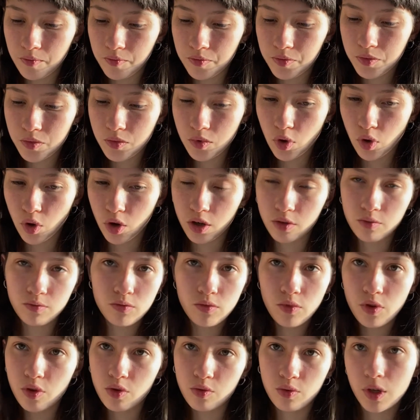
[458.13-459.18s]
or
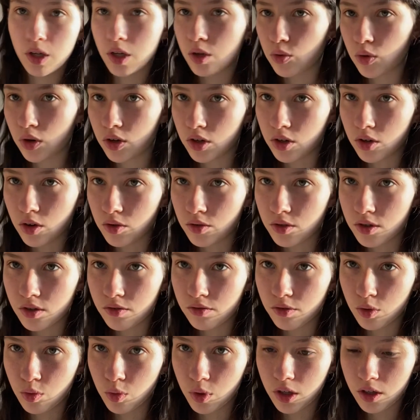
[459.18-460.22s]
3 quarter notes, if
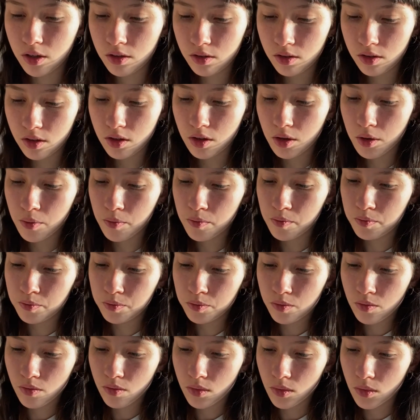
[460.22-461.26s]
you will.
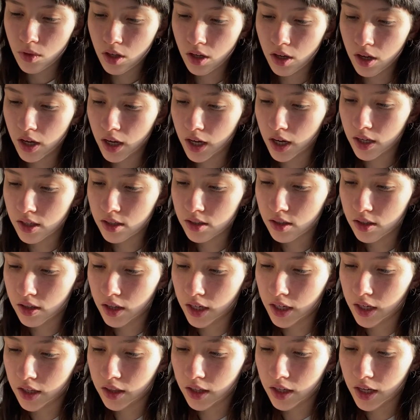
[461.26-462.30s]
And then
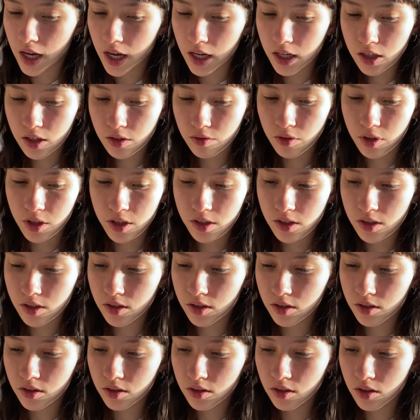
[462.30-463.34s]
at the end of this
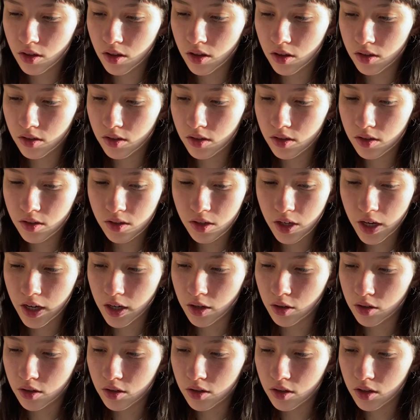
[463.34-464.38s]

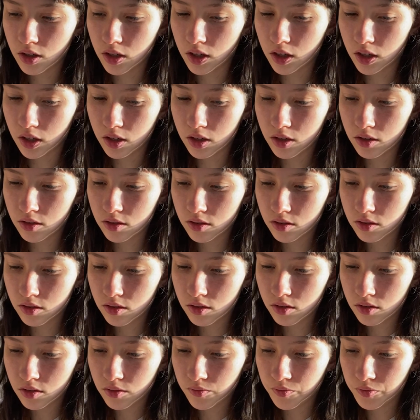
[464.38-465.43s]
second,
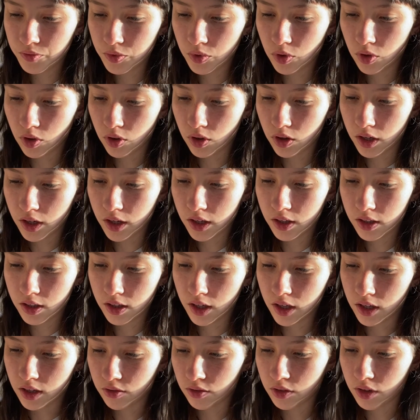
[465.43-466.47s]
or at the
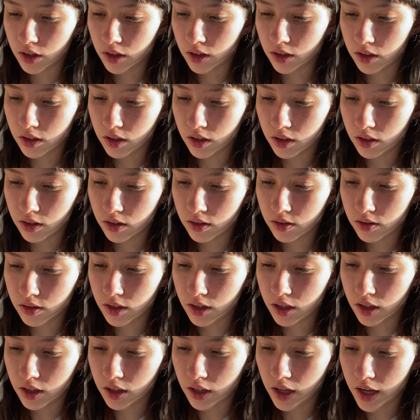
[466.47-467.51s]
end of the
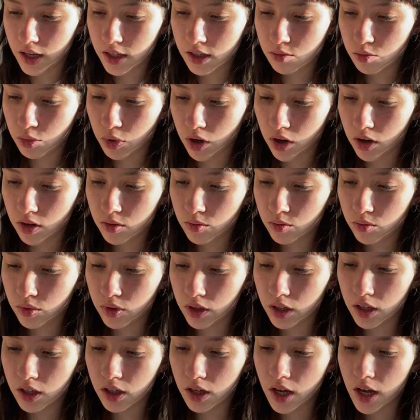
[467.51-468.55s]
last bar,
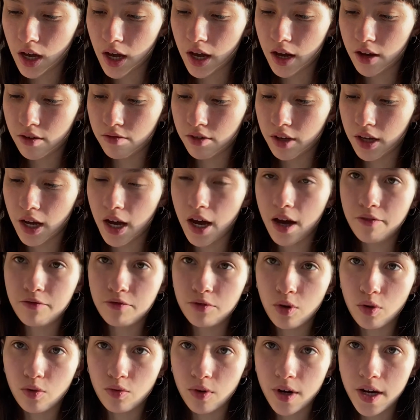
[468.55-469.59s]
we have a half
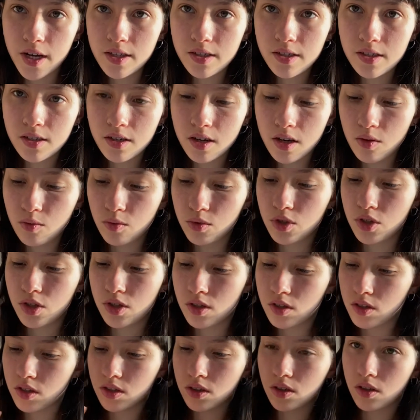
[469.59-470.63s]
note rest, which is
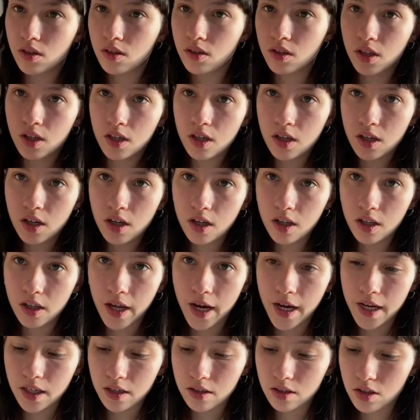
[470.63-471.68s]
this little
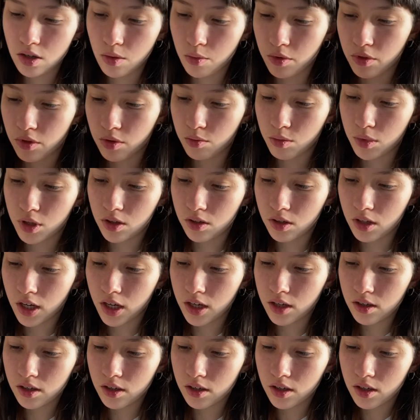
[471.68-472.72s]
line on top of the middle
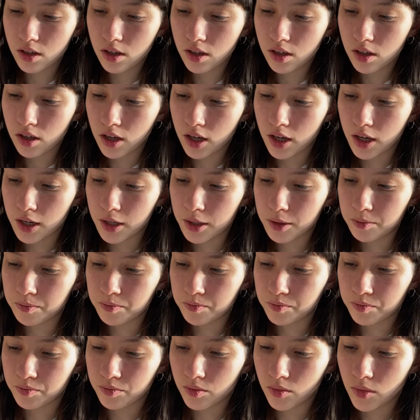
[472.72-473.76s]
line.
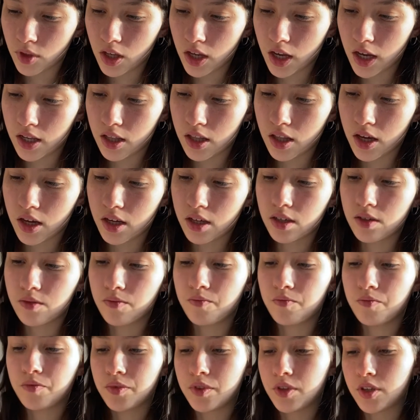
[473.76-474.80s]
And then
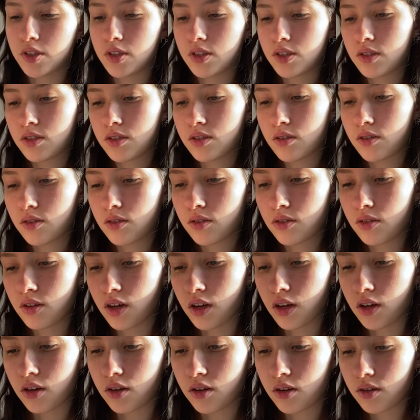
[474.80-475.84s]
this
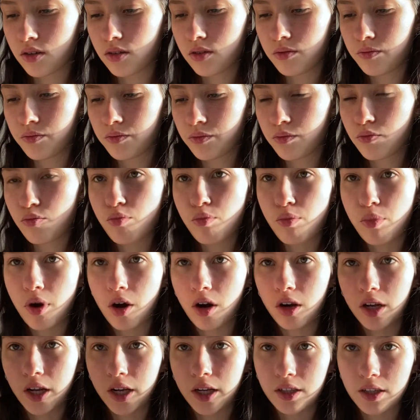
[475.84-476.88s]
bar
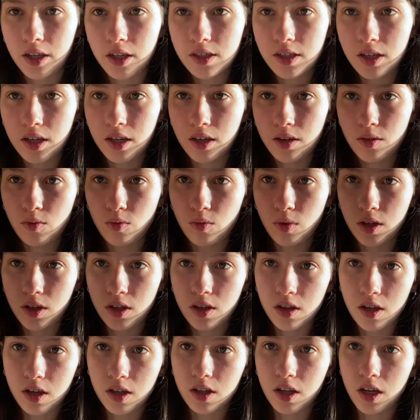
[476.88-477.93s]
line that's like 1
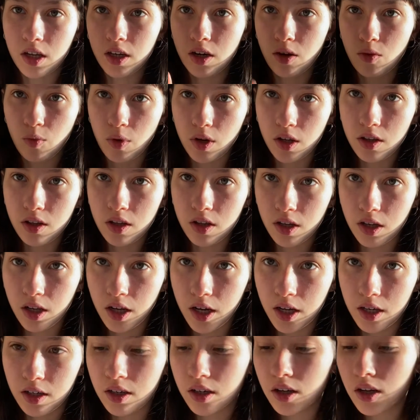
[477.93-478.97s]
thick line and 1 thin
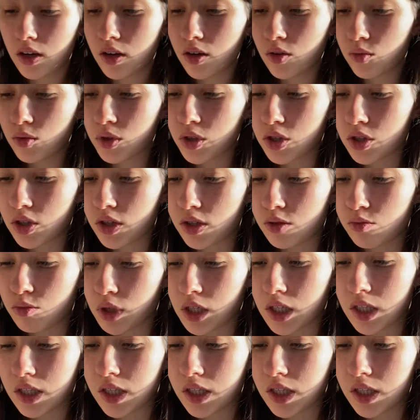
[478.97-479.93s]
line, which just means that